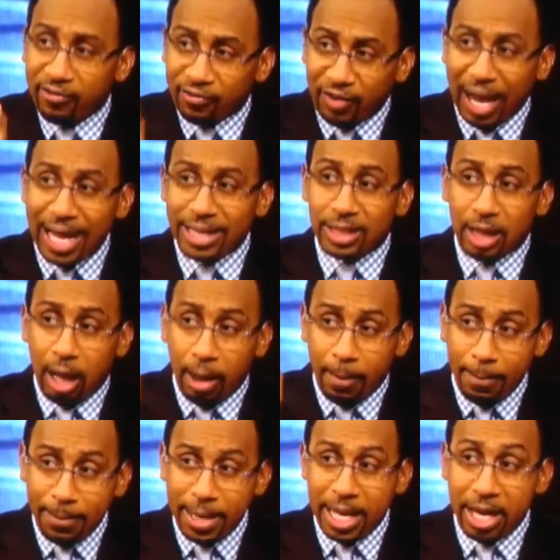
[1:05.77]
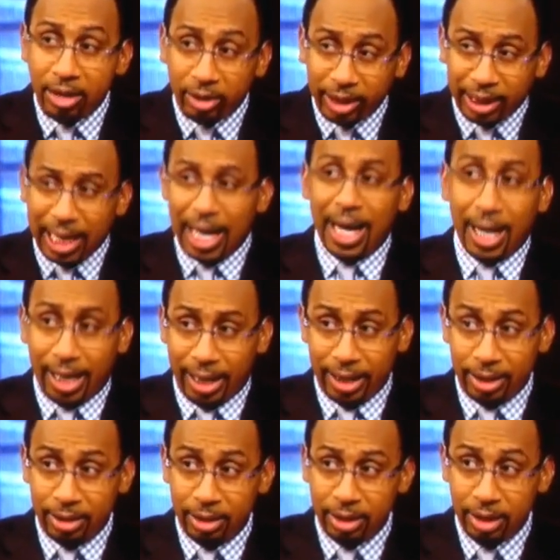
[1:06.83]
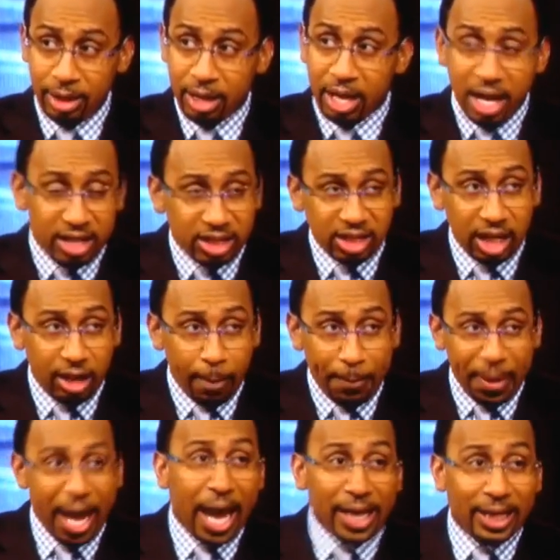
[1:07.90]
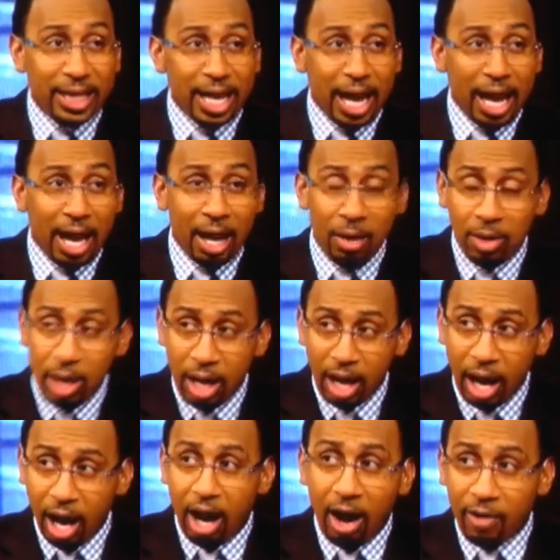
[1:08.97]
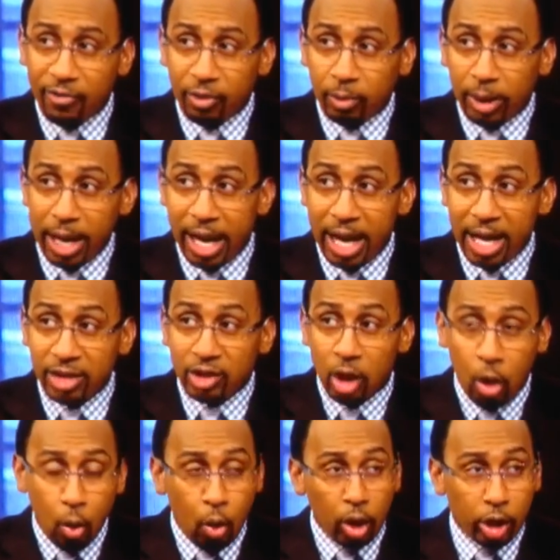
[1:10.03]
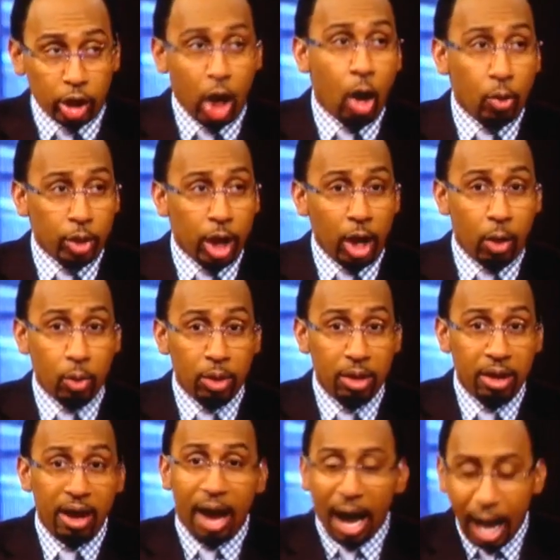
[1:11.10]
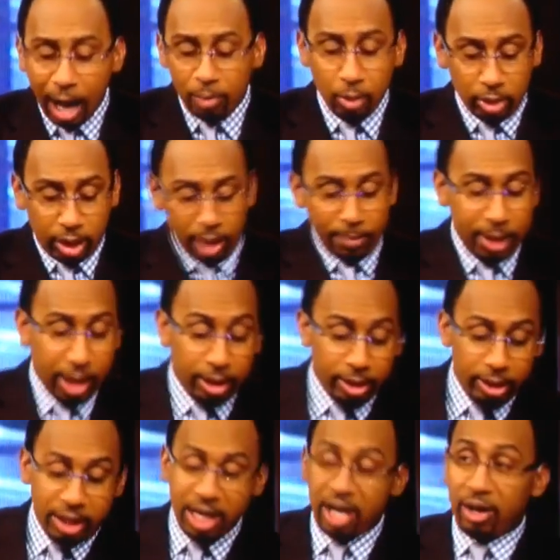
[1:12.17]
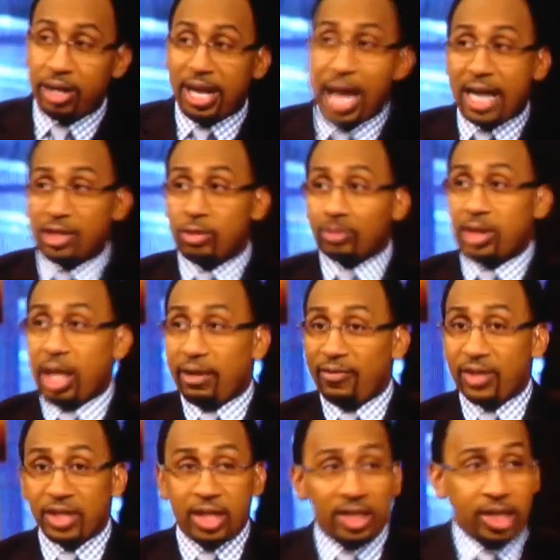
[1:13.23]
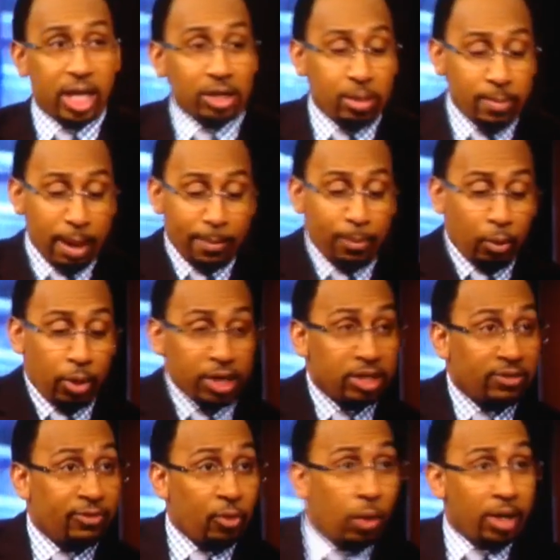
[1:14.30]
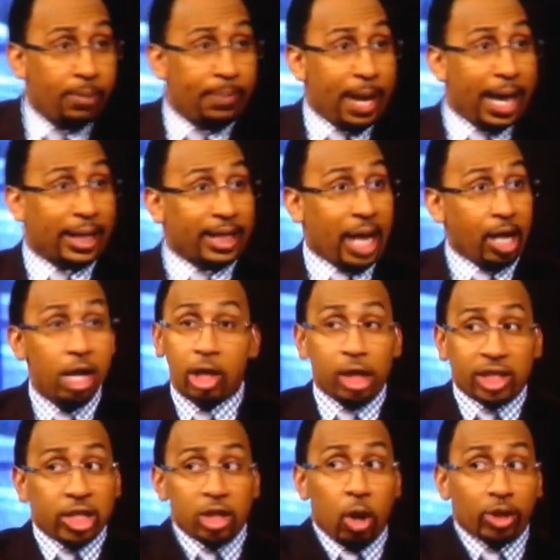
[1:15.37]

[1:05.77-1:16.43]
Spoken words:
fights Amir Khan instead of Pacquiao, Alvarez, or Cotto, I will come here on national television and tell you my boy is avoiding Pacquiao. Because there's no